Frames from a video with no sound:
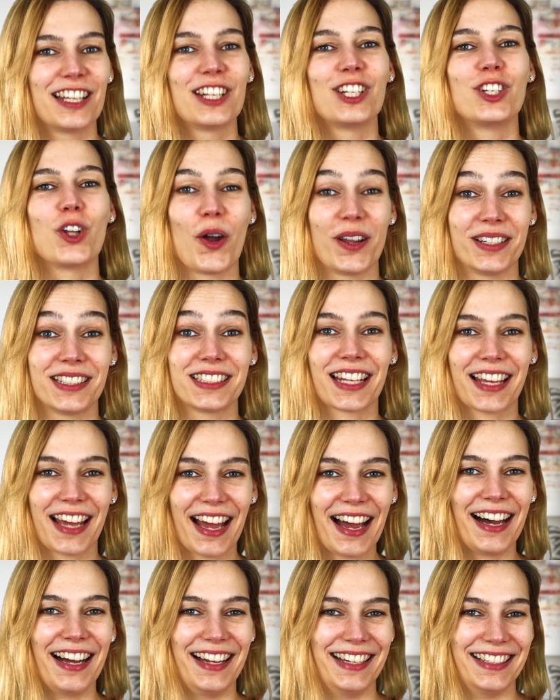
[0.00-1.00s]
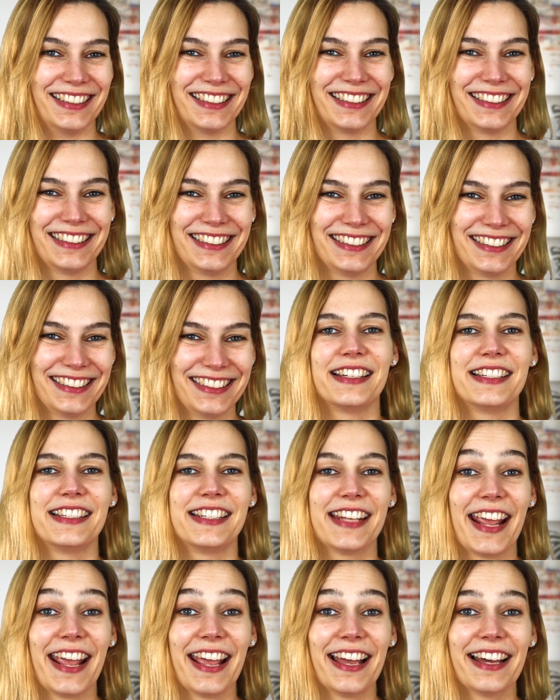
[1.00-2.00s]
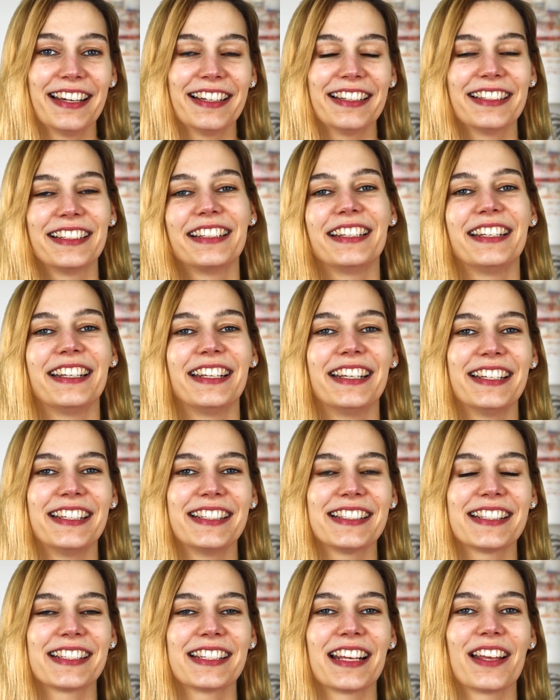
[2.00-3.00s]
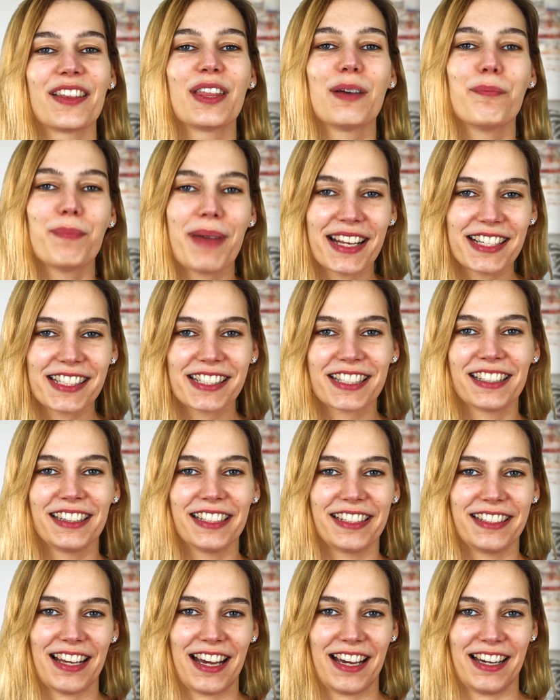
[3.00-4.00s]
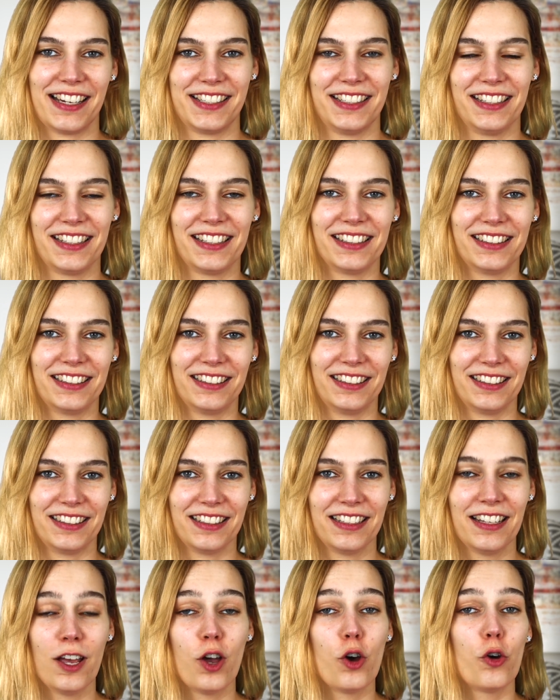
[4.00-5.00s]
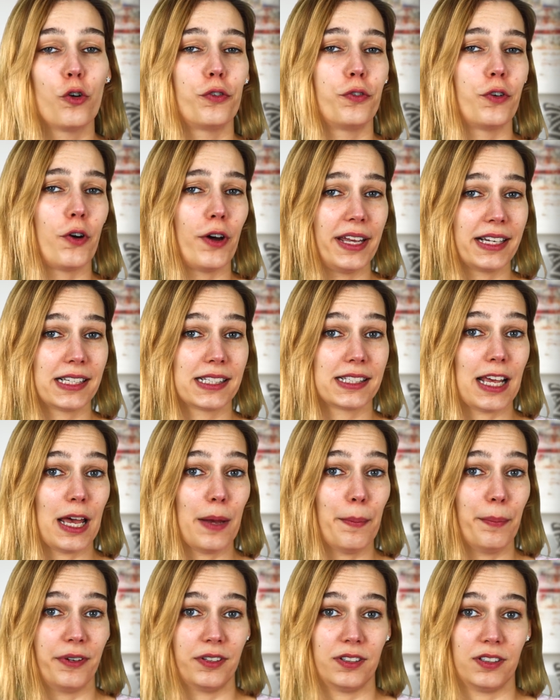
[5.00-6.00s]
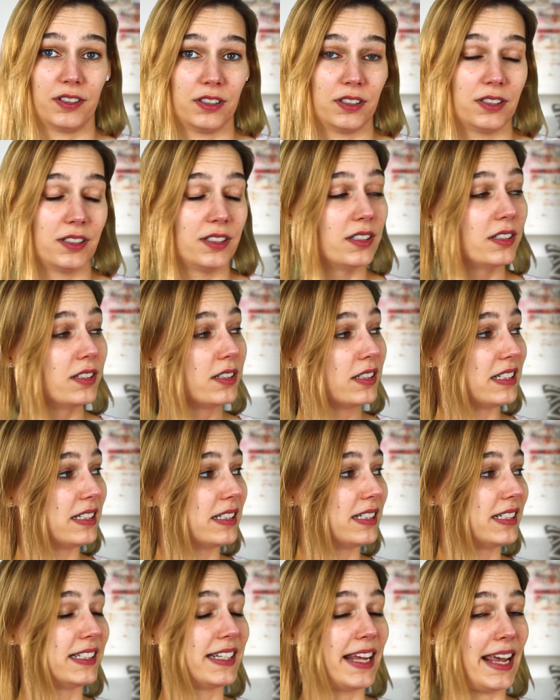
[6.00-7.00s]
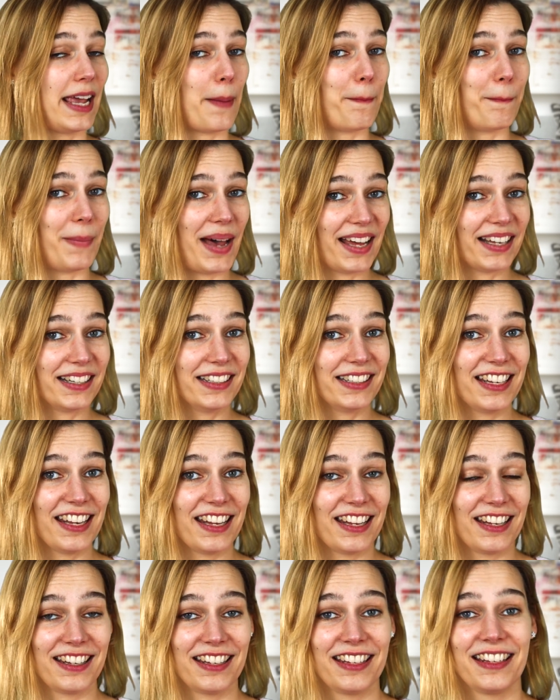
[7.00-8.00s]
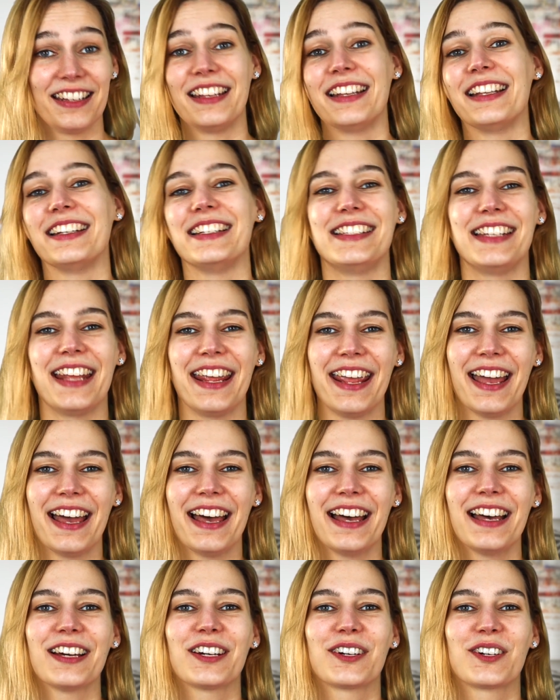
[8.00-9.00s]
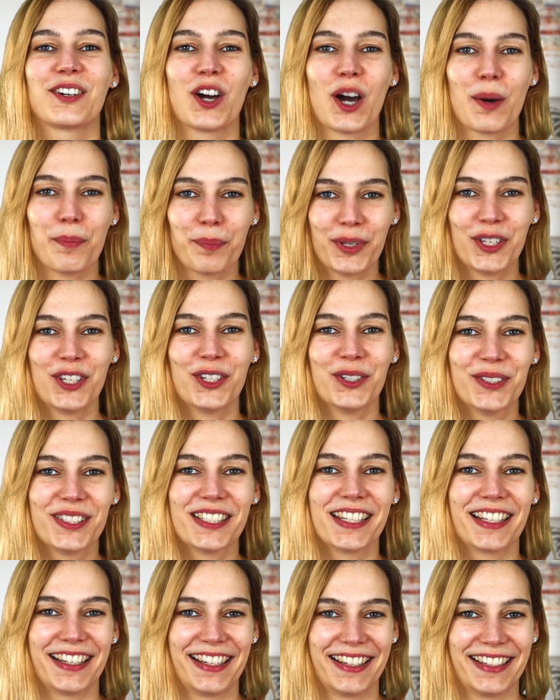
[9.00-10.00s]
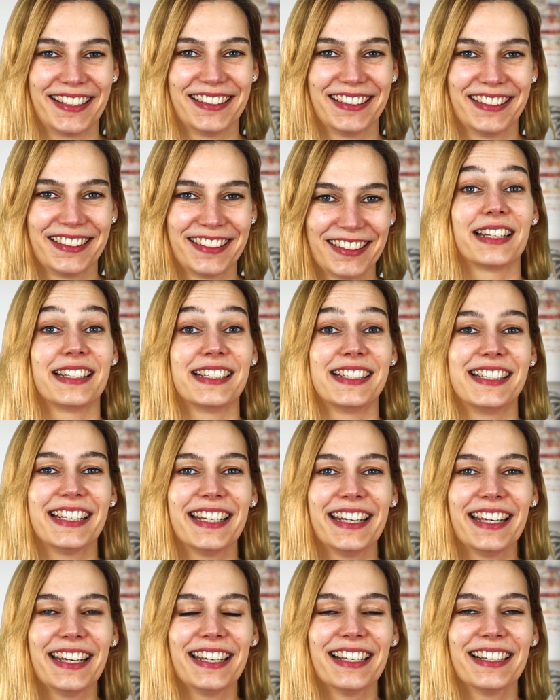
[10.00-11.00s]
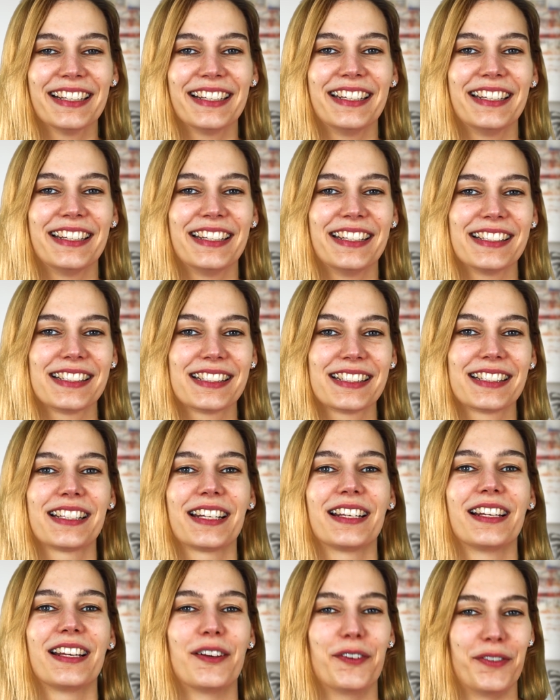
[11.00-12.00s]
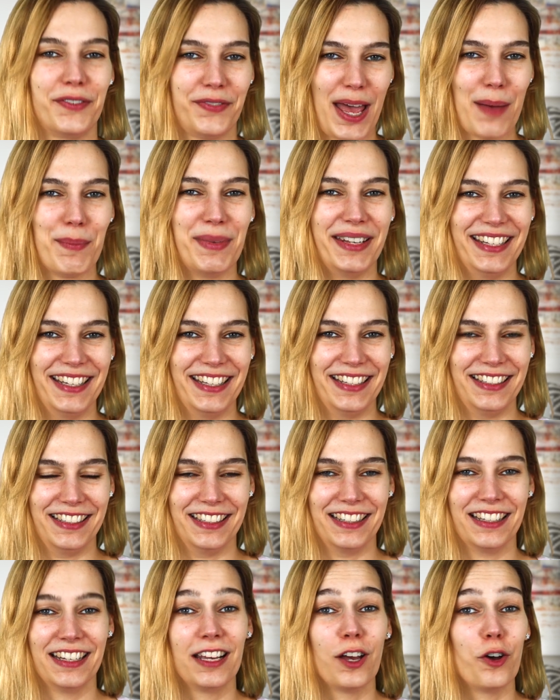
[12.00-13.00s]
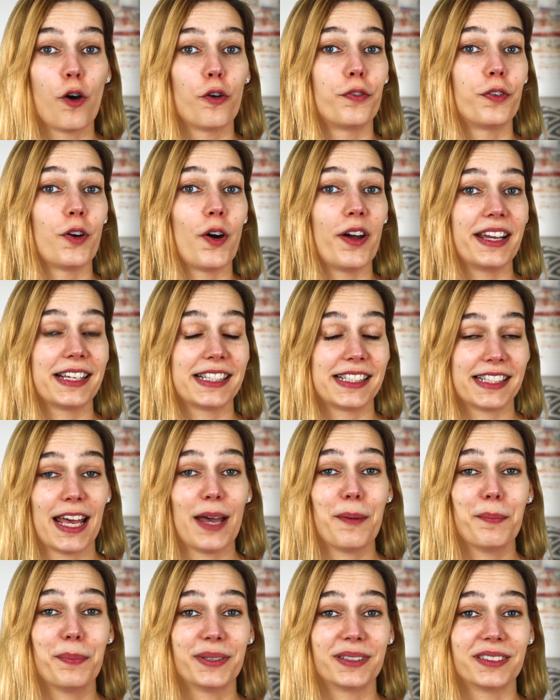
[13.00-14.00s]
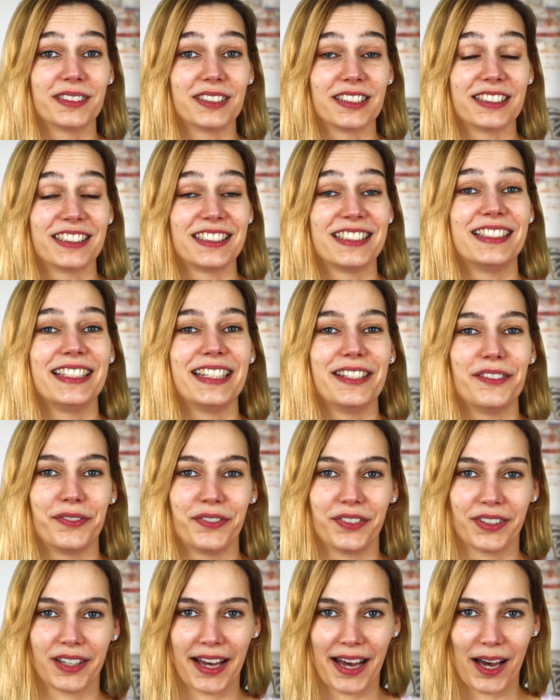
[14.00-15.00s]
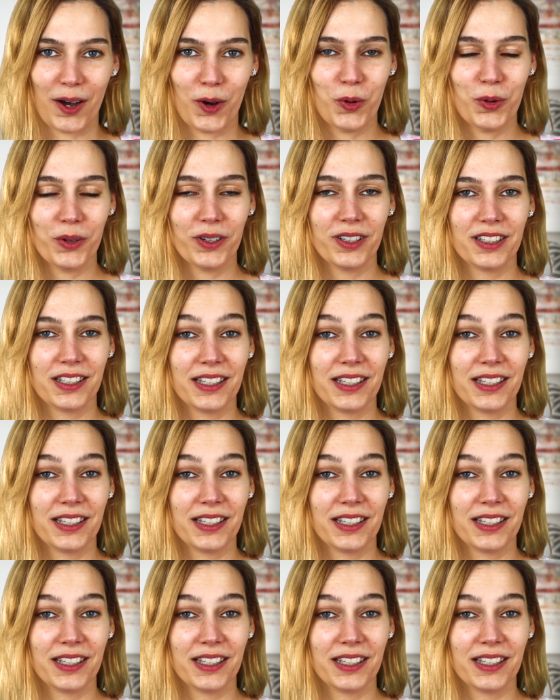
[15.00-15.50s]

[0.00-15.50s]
neutral. Der is the masculine article. For example, der Mann, der Computer. Die is feminine. For example, die Frau